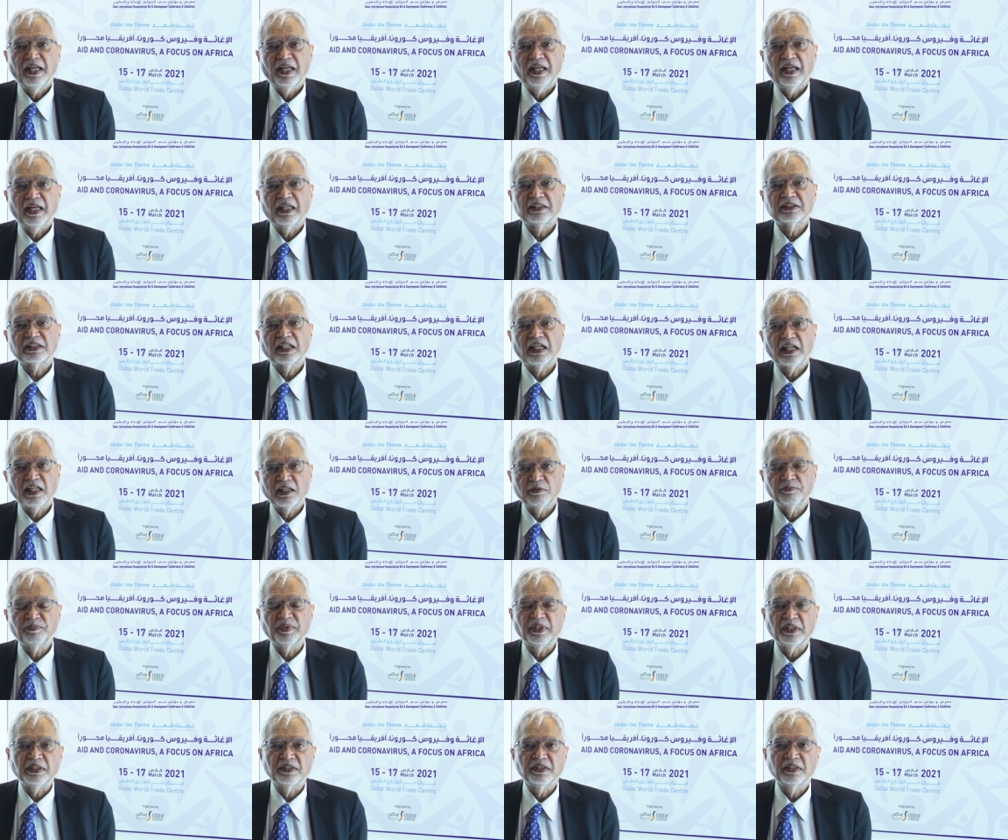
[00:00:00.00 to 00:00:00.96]
as I have
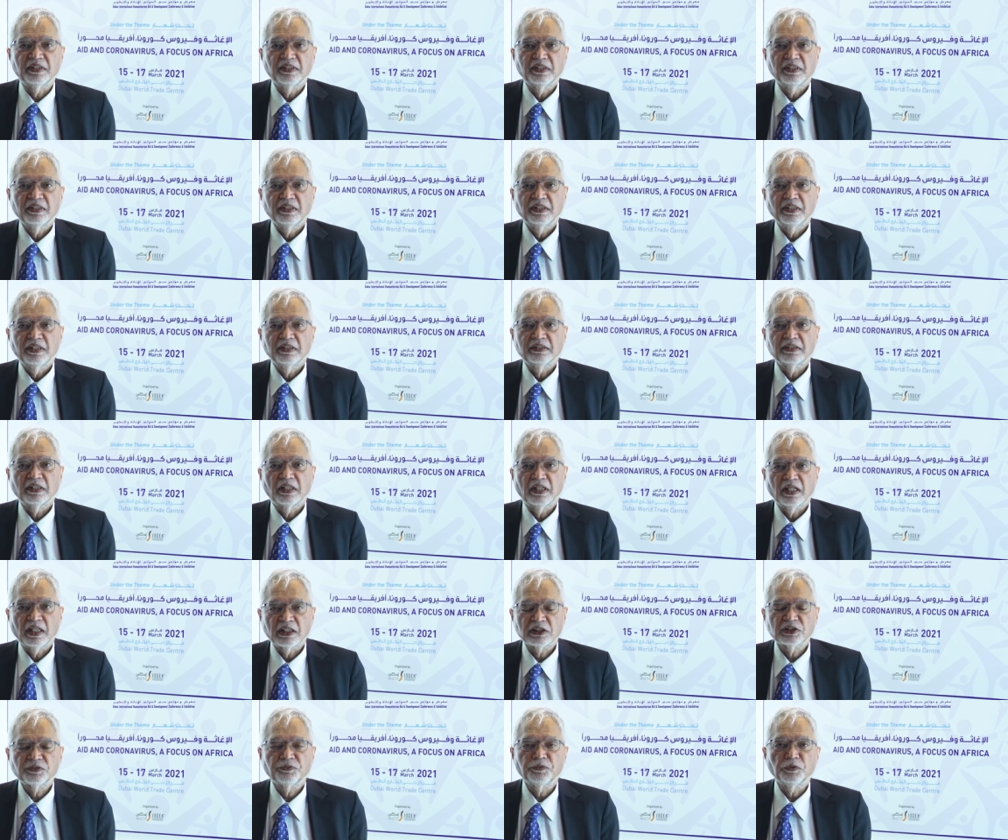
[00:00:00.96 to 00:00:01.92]
been in the
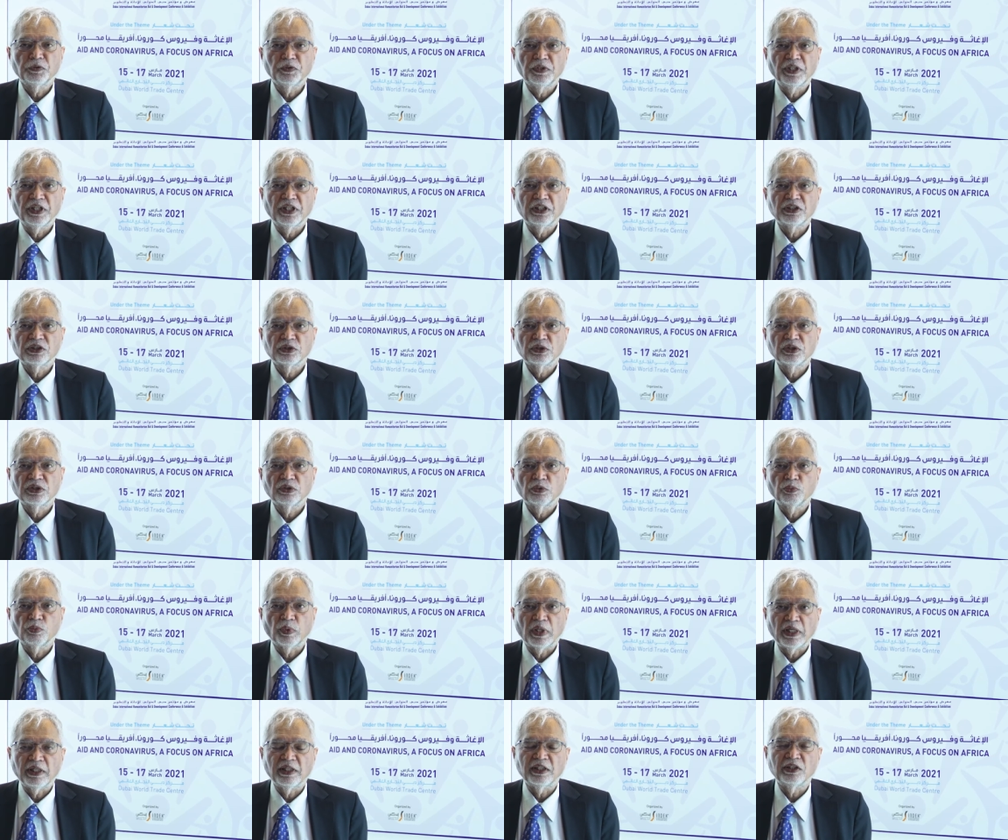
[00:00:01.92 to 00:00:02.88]
last few days
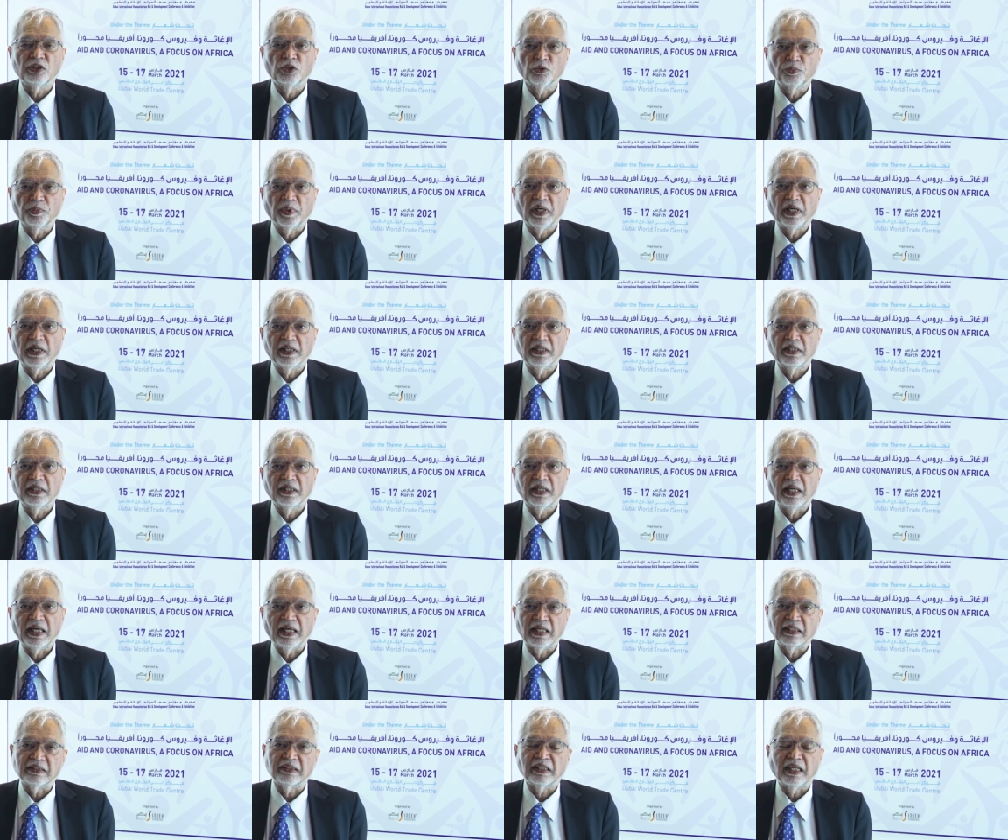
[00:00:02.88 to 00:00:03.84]
while in Dubai
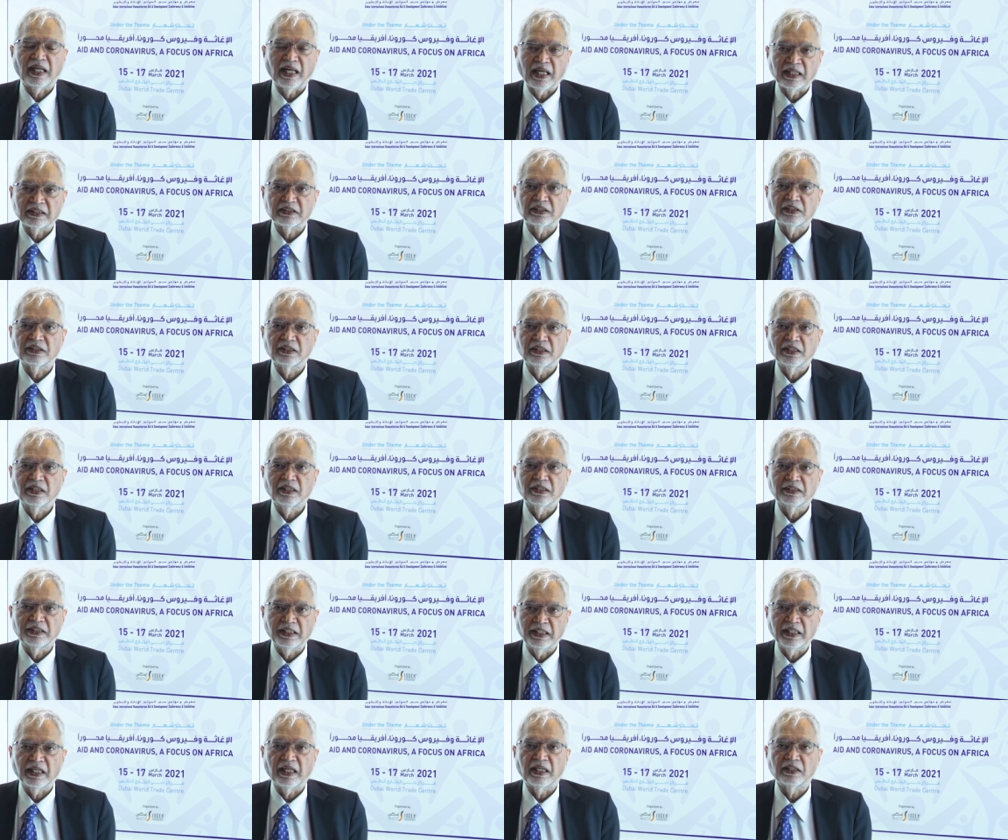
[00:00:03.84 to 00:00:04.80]
and at
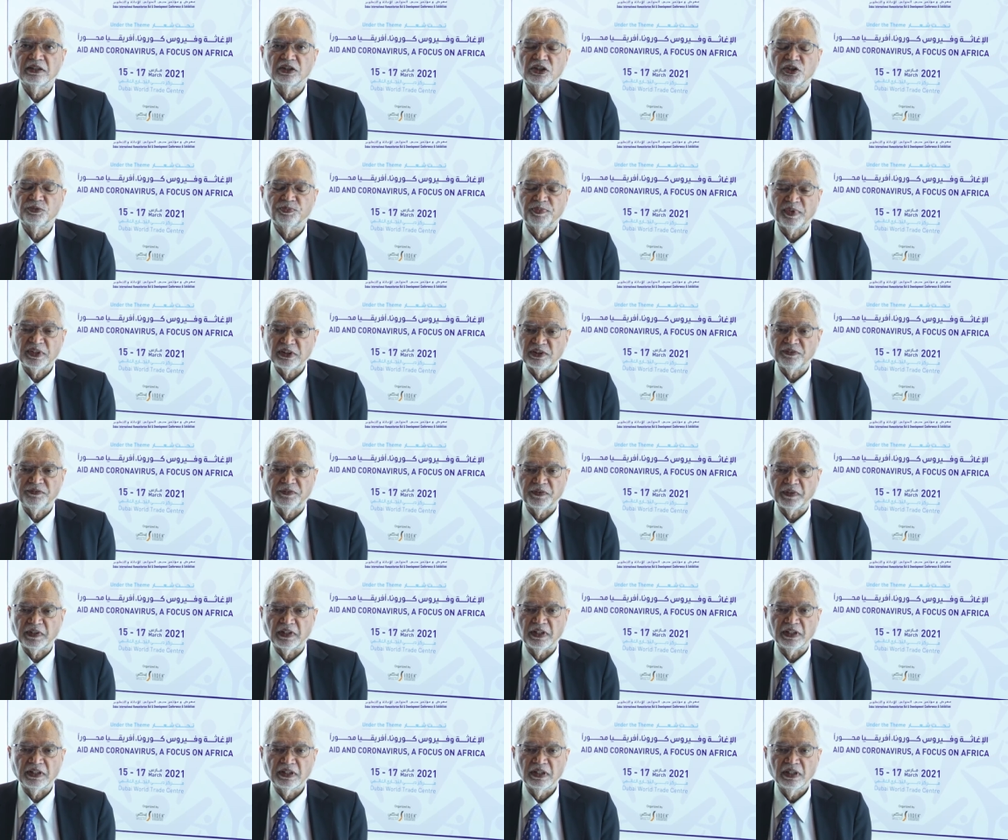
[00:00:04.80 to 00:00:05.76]
DIHAD
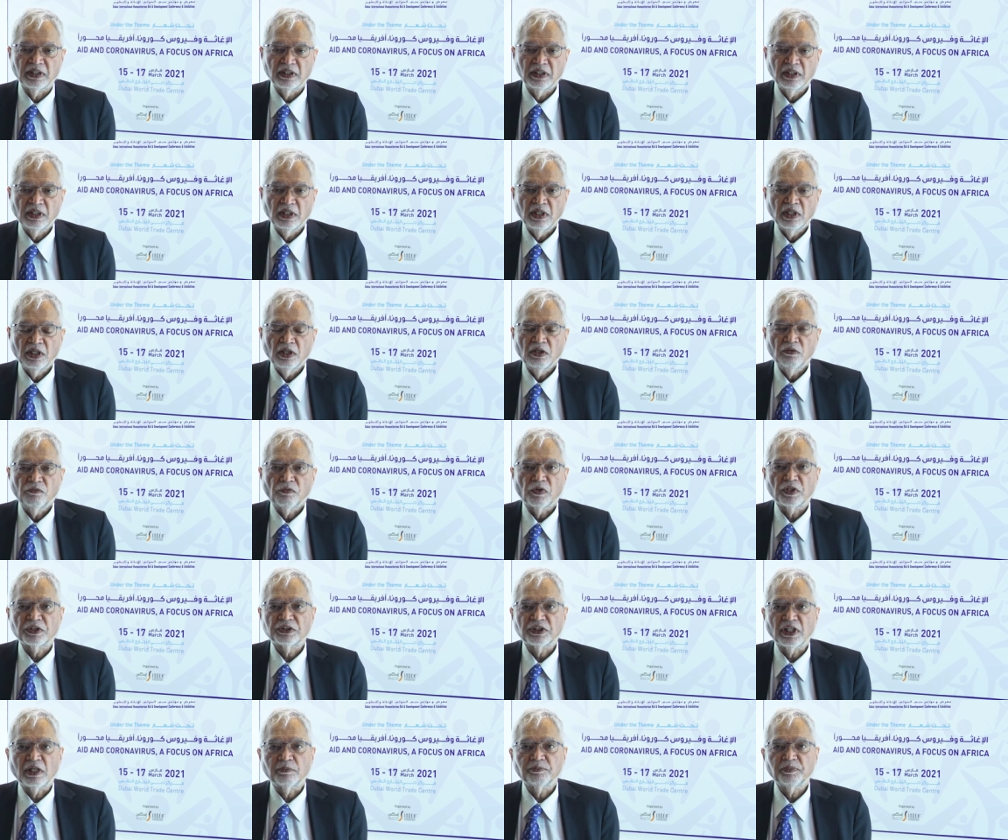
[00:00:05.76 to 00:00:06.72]
specifically for
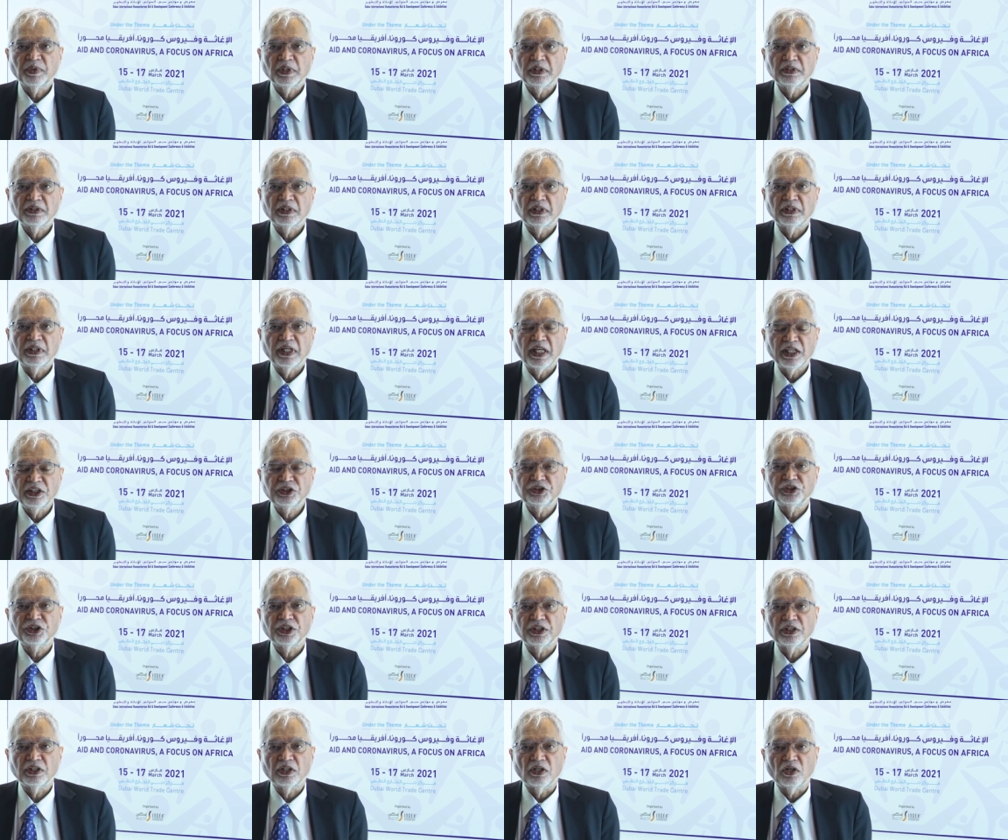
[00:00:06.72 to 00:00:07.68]
example, the
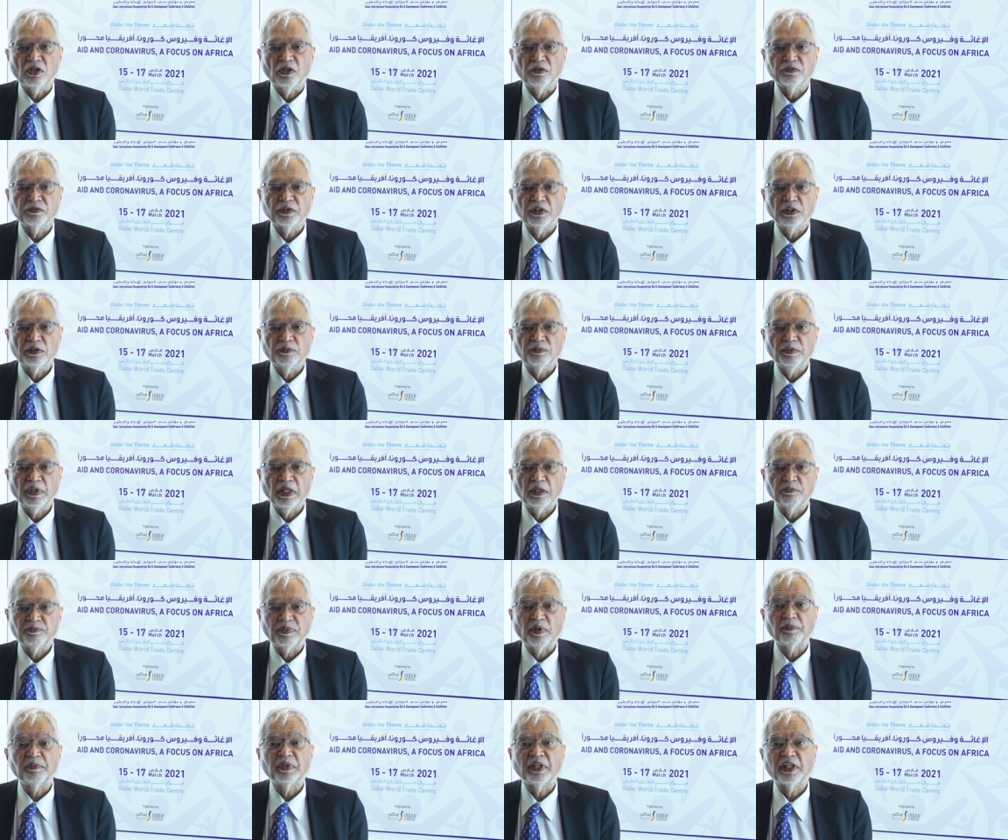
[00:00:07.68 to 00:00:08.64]
nature of the uh,
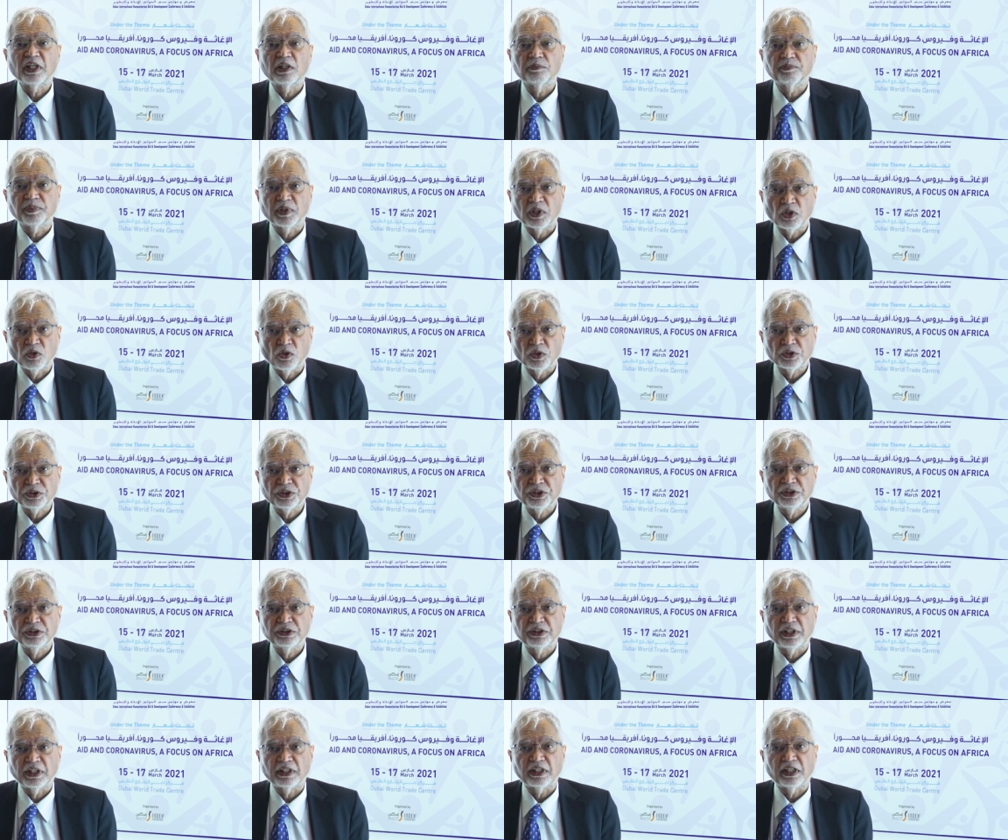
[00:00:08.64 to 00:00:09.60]
public health
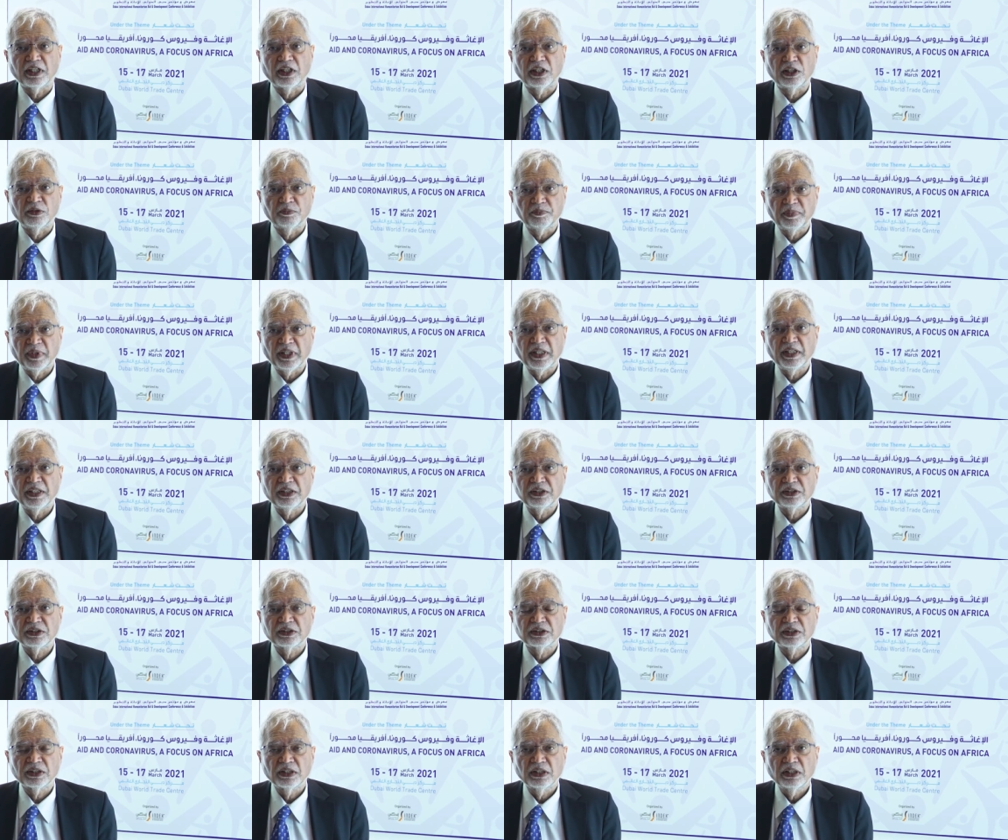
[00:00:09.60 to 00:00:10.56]
precautions that are in
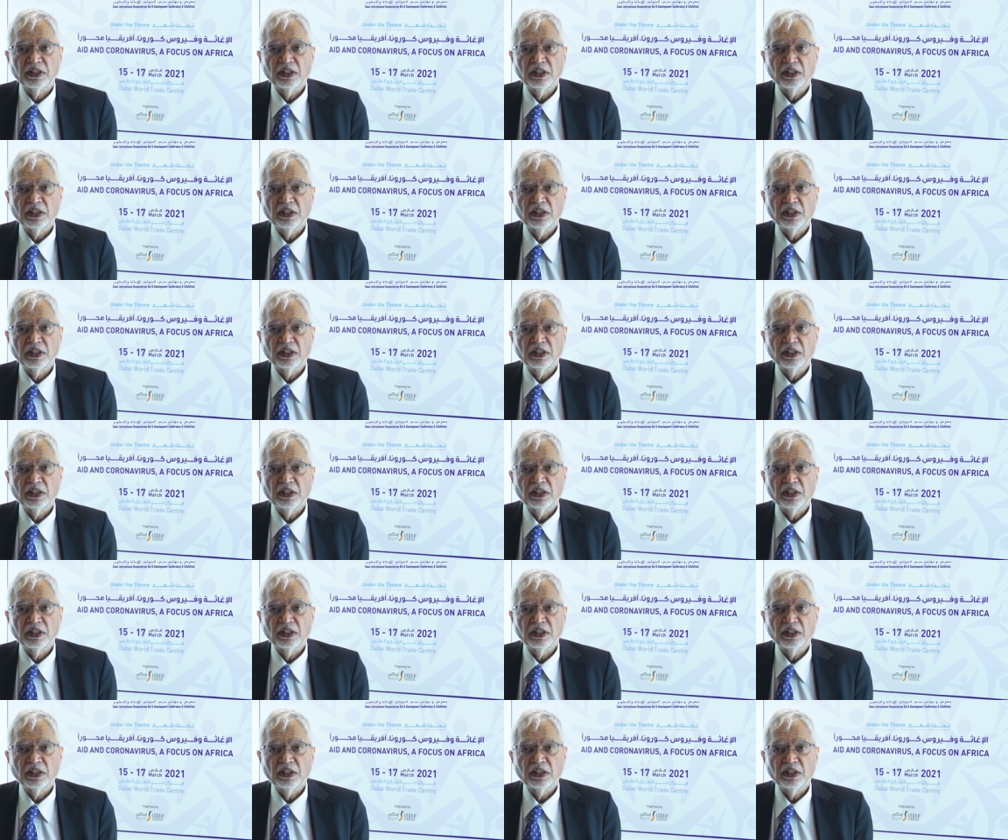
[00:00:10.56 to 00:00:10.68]
place